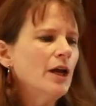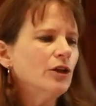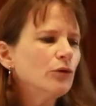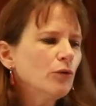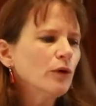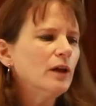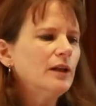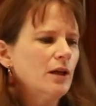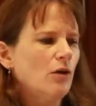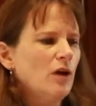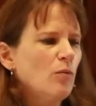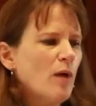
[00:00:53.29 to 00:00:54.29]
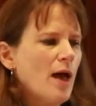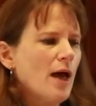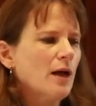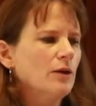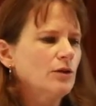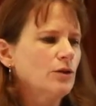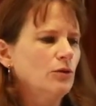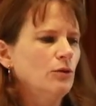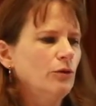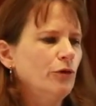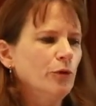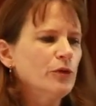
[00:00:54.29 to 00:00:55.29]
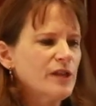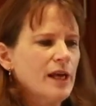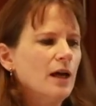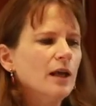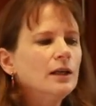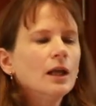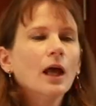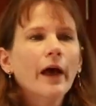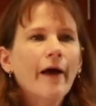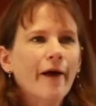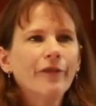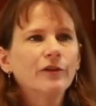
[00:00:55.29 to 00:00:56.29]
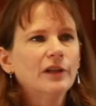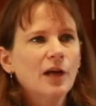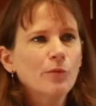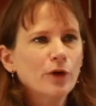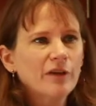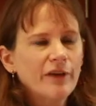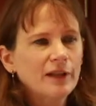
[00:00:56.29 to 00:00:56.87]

you're really going back to the Museum and the Library of